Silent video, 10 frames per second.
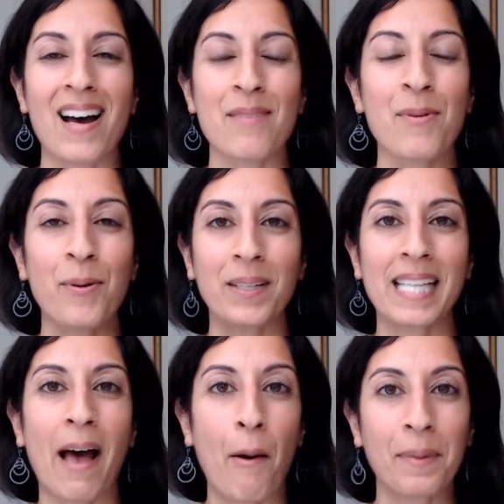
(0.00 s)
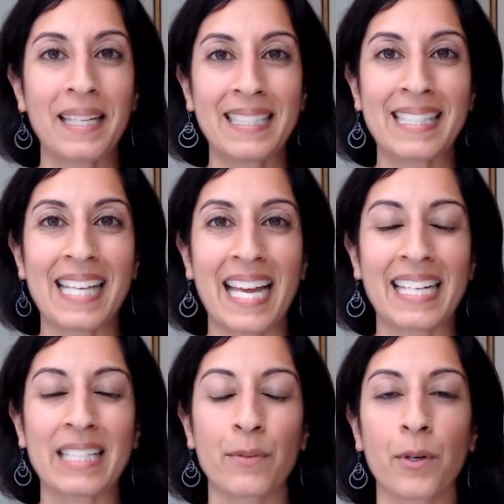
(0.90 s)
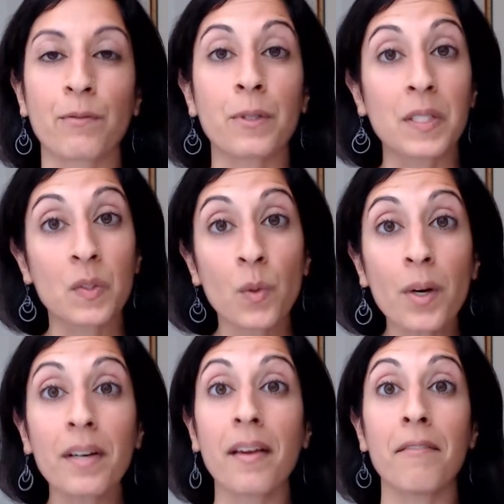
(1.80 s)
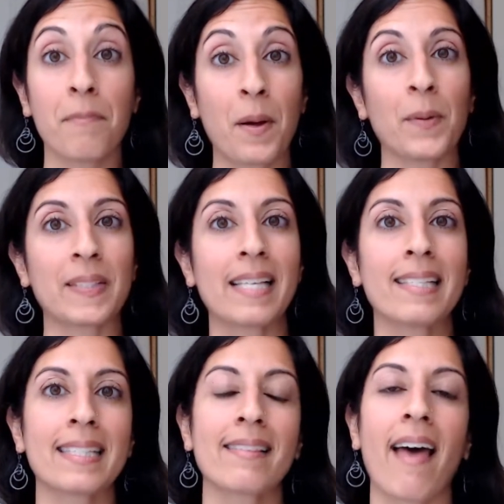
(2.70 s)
or to help get into any sort of restorative poses